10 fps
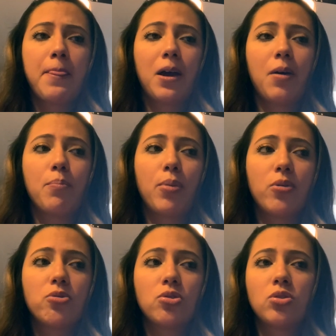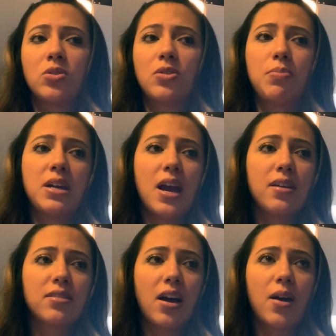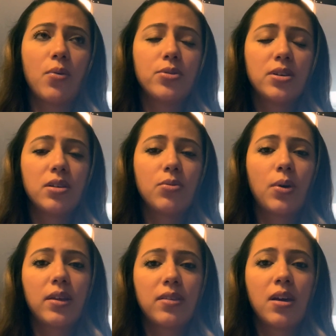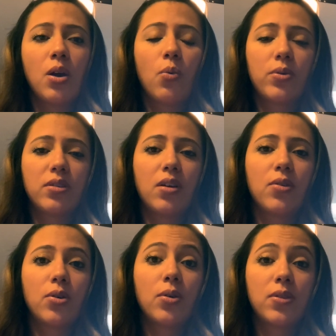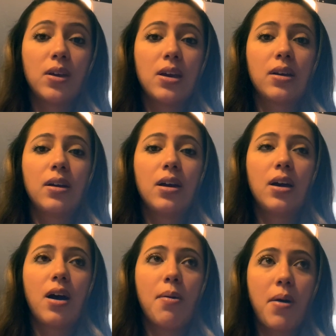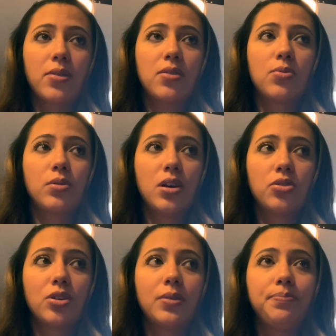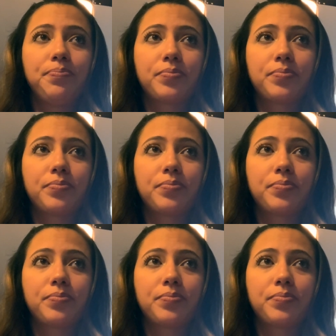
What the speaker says: Burn surgeries, the PAs I rotated with, was another good thing about this rotation.